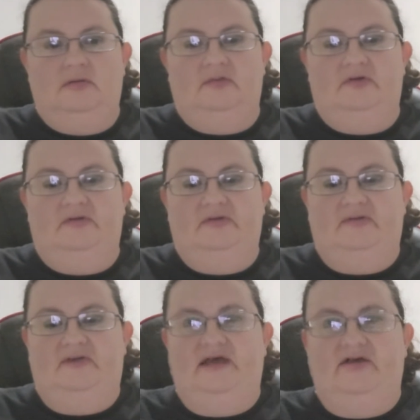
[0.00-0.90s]
there's a
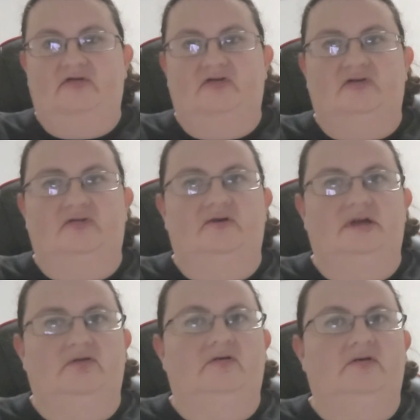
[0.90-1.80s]
texture to it.
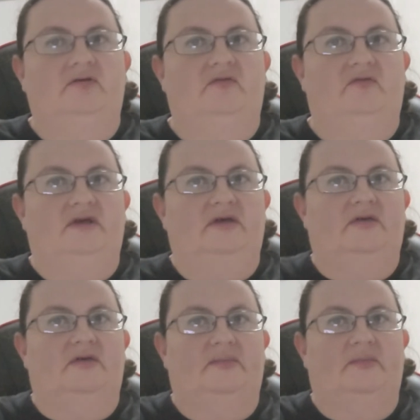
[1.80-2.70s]
You can feel
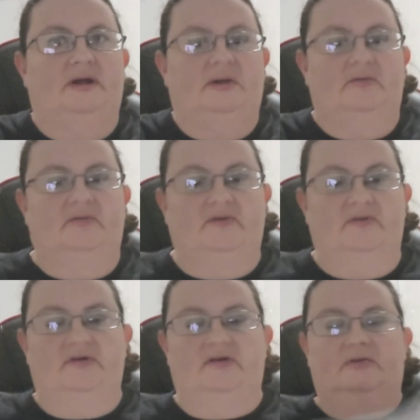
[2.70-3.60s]
the sprinkles to
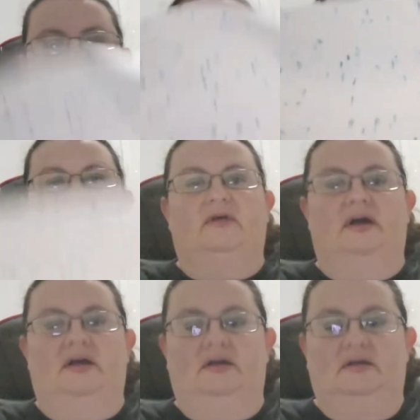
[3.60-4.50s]
it on the one
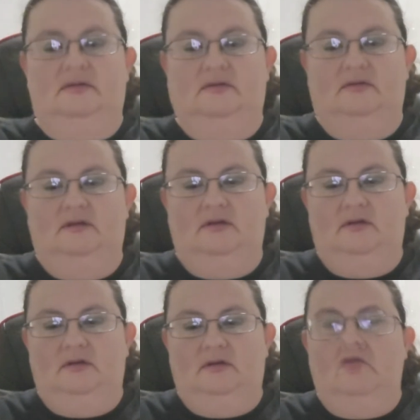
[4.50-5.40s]
side.
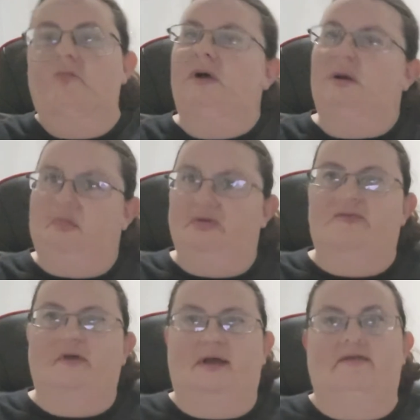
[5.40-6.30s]
Nope, on both
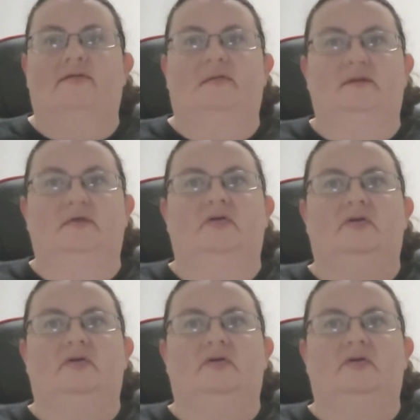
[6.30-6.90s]
sides. You